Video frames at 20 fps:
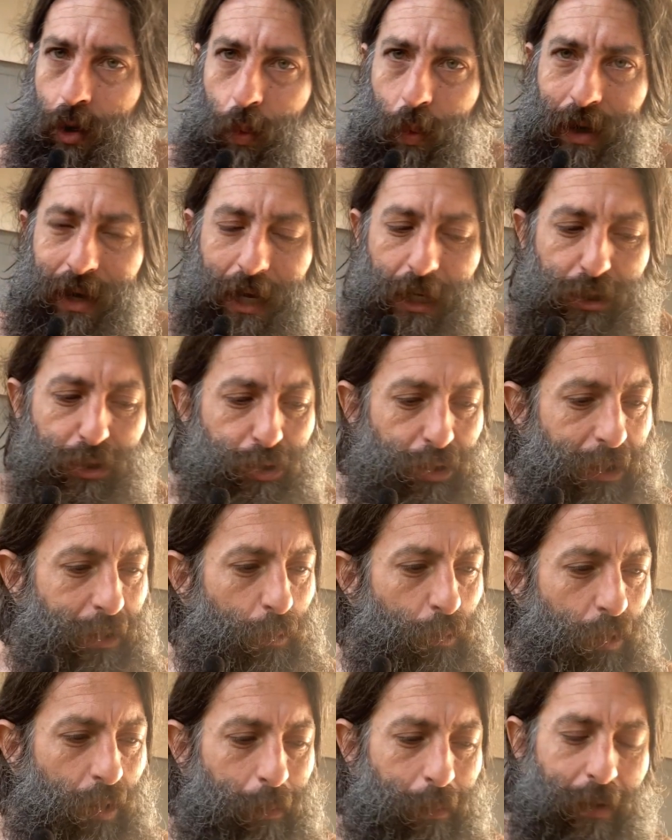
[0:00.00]
when I drink
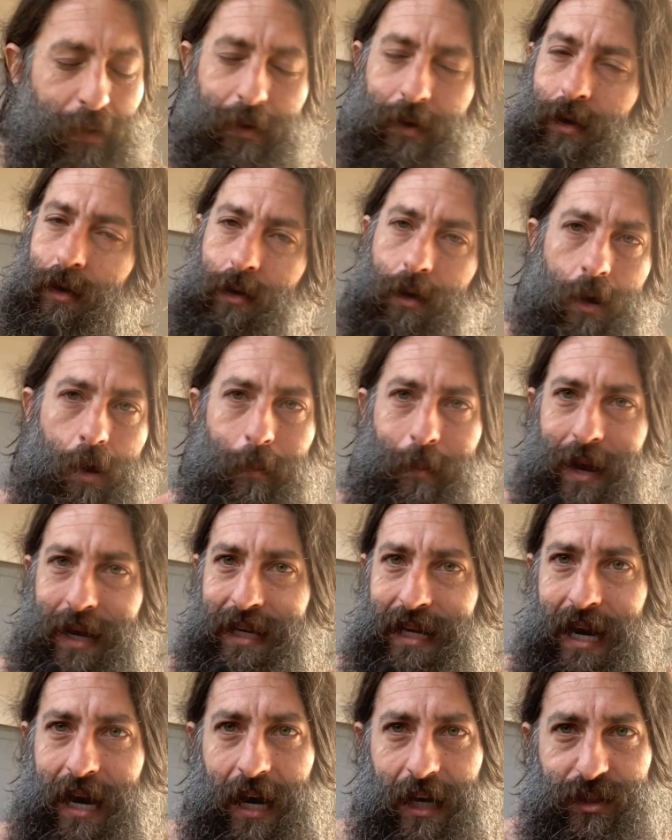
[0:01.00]
one. But oh my
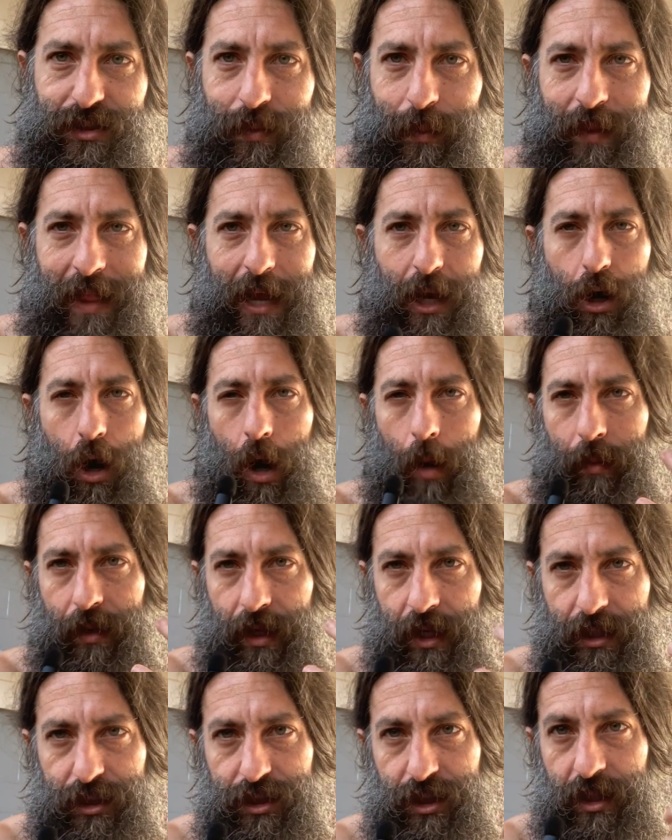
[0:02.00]
gosh, when that
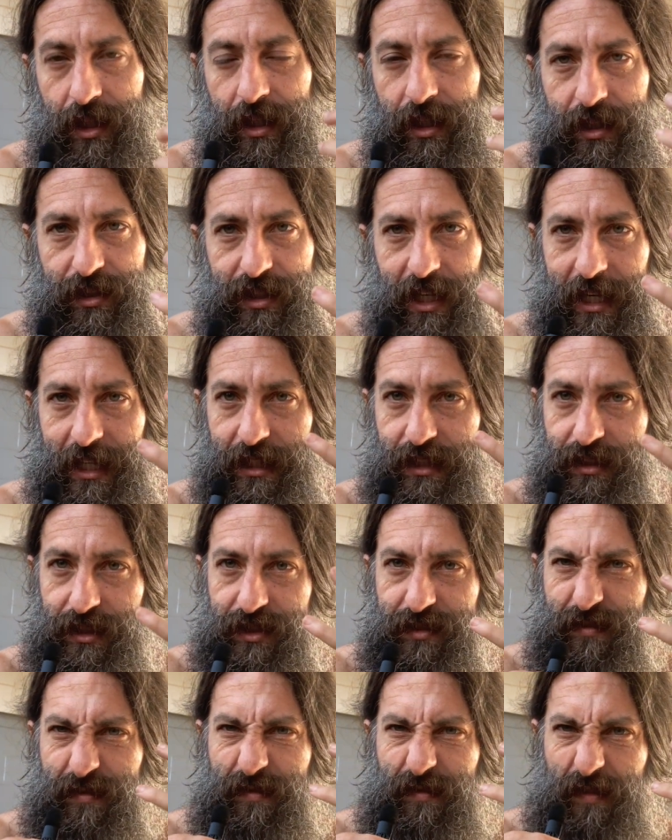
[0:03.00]
carbonation hits, I can
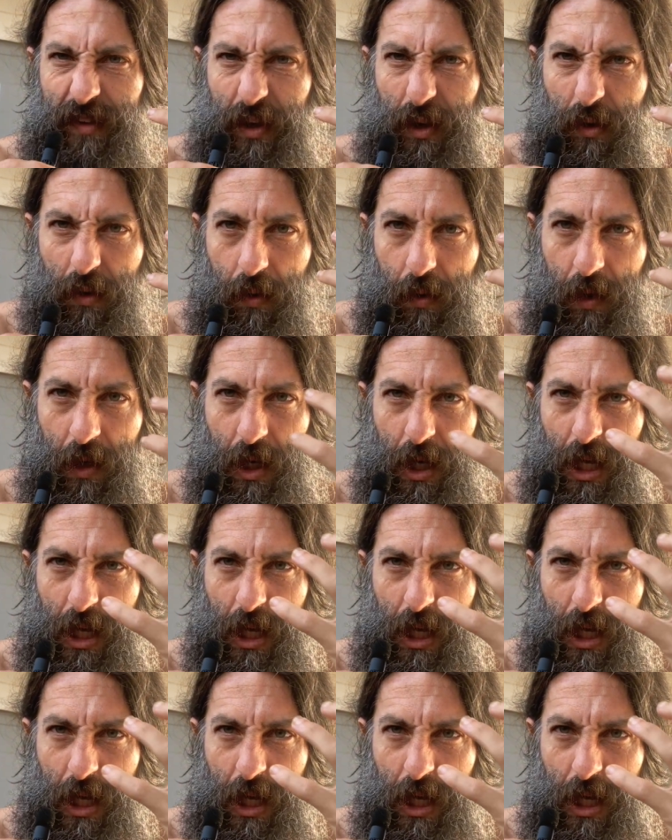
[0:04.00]
just feel